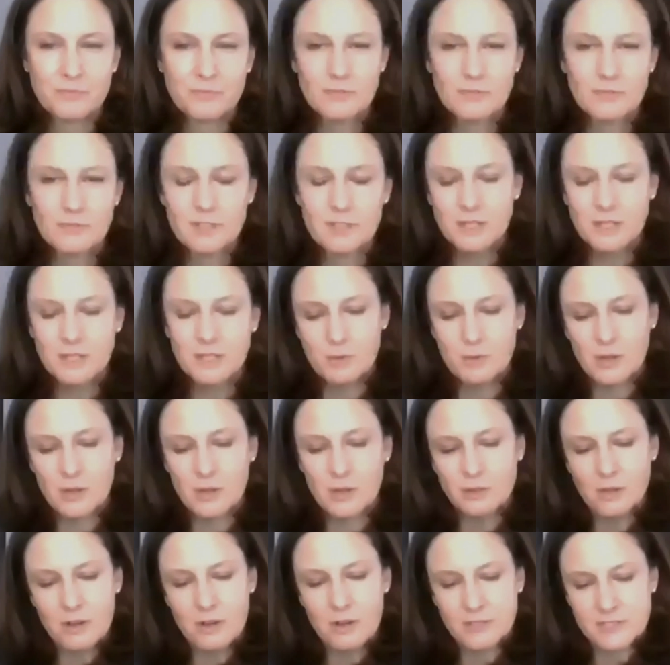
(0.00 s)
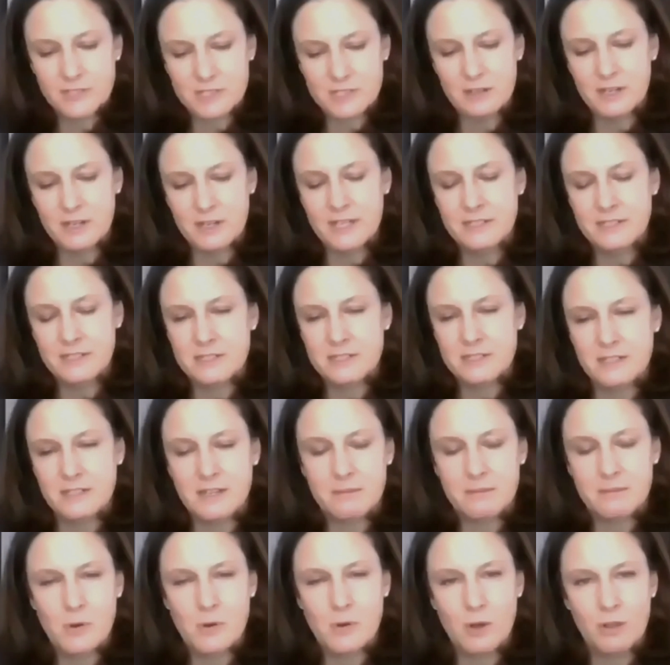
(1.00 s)
You know, alongside
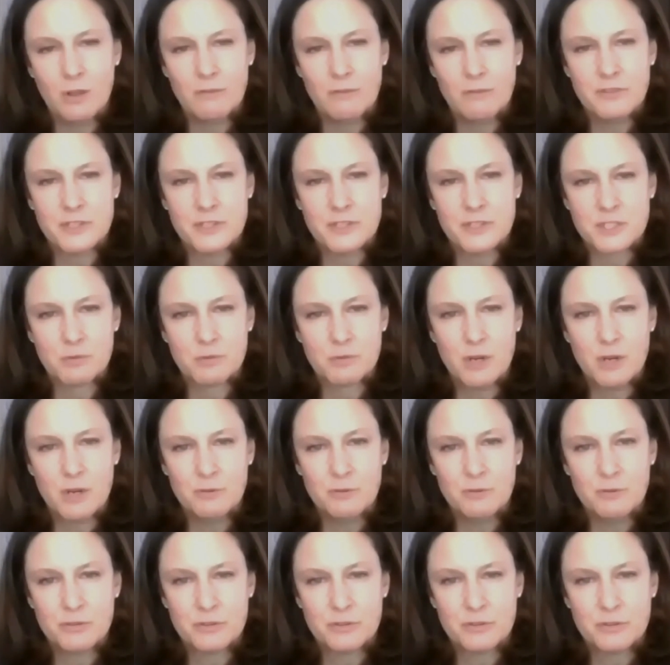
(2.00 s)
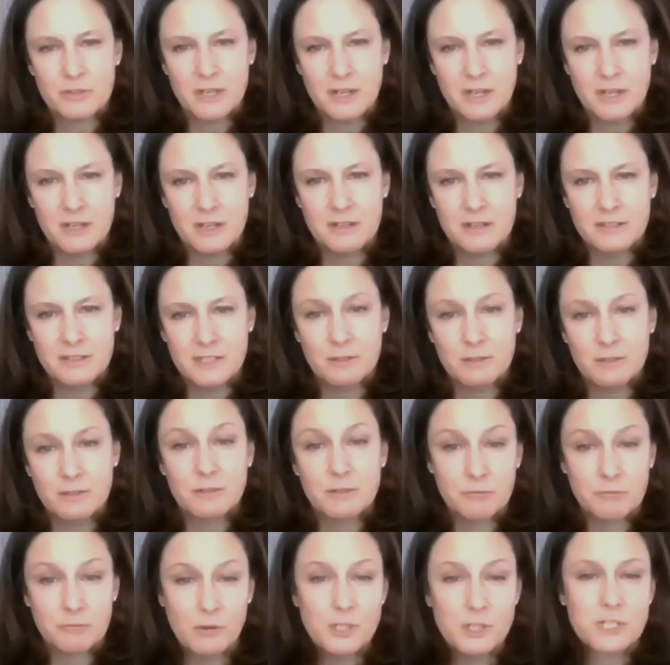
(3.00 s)
all of this growth,
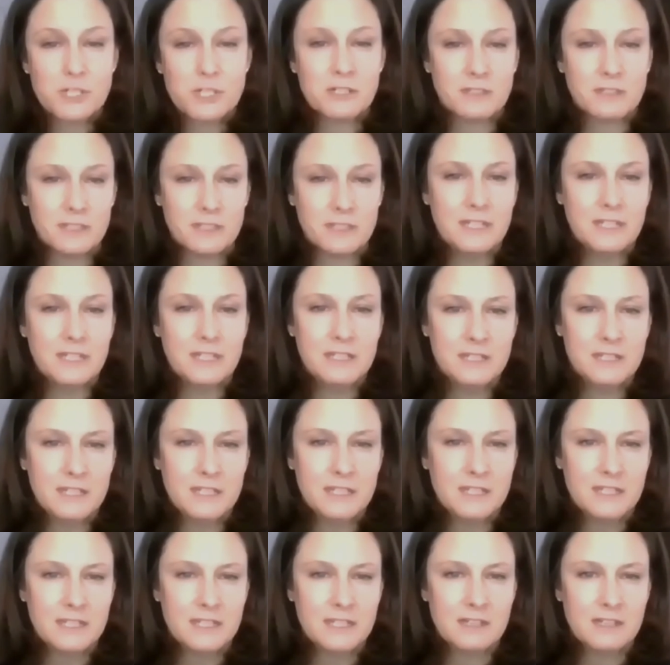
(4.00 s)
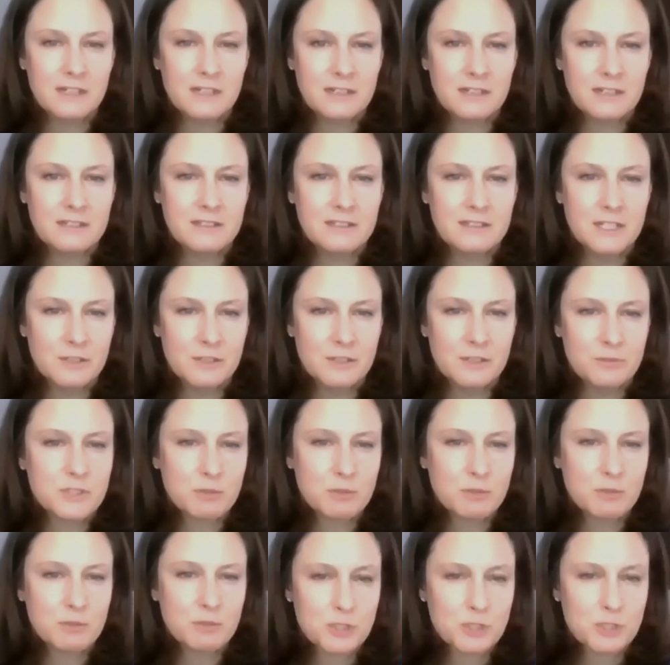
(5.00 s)
unfortunately,
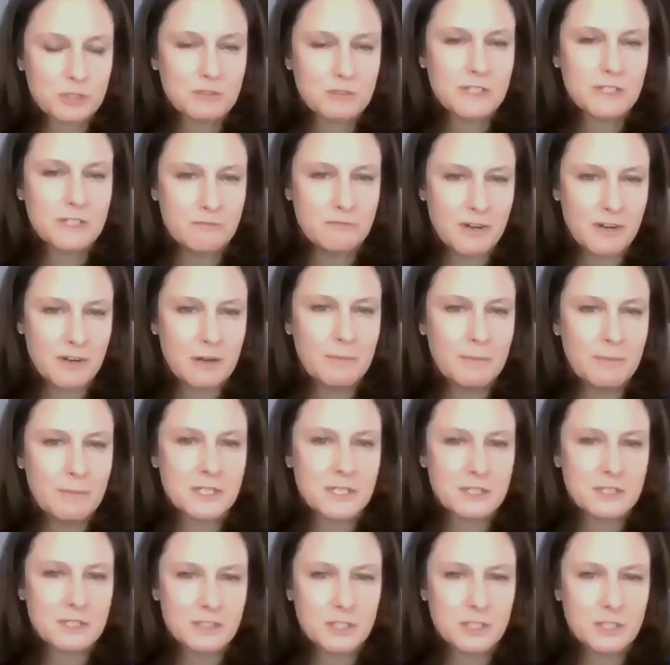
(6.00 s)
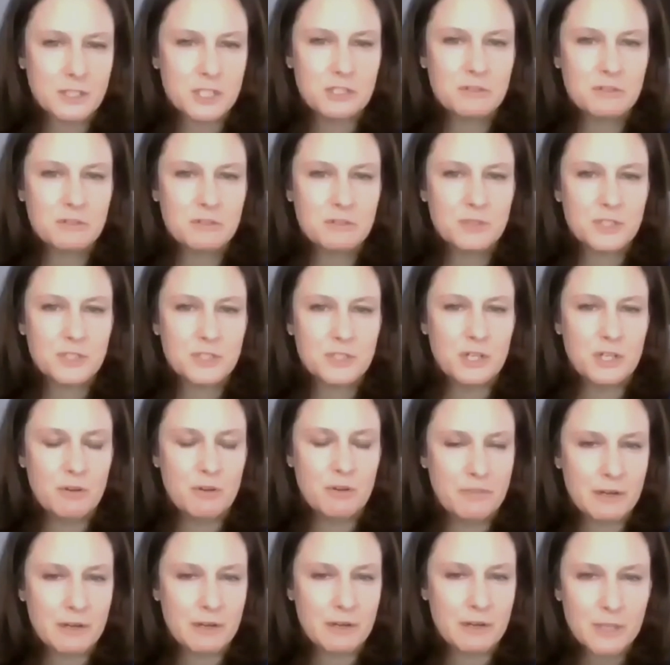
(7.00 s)
social and environmental issues, you know,
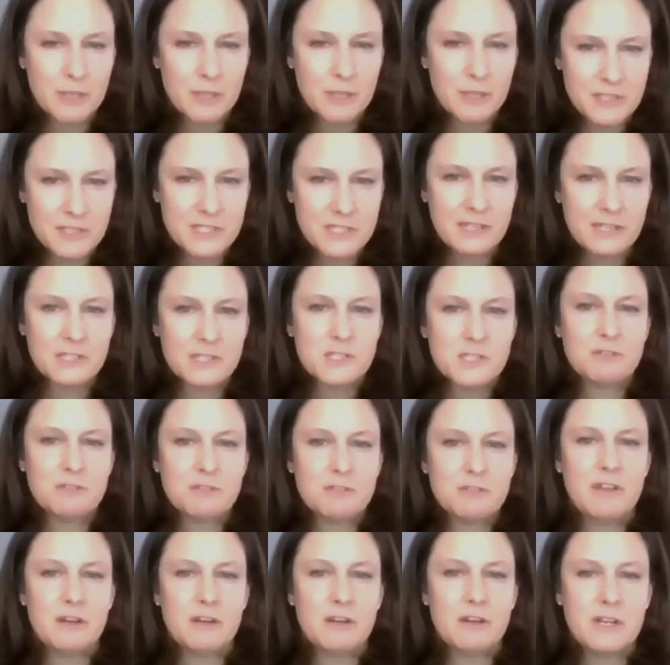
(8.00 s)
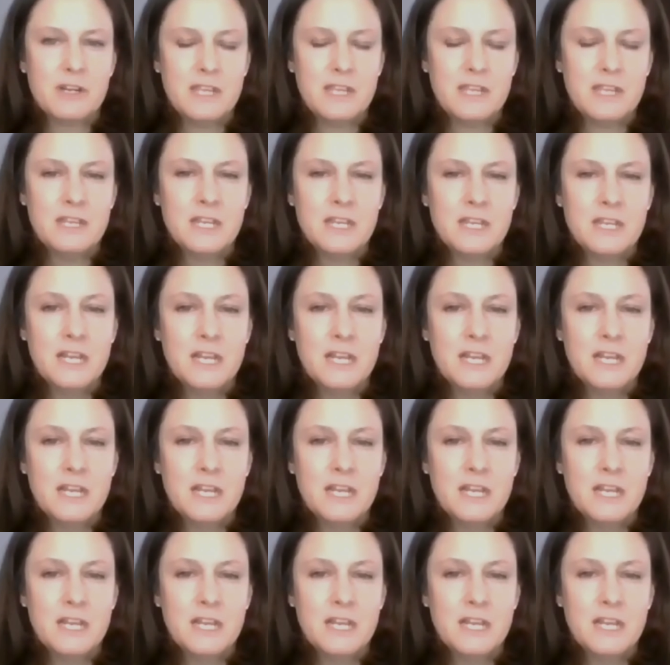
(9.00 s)
they're increasing in severity,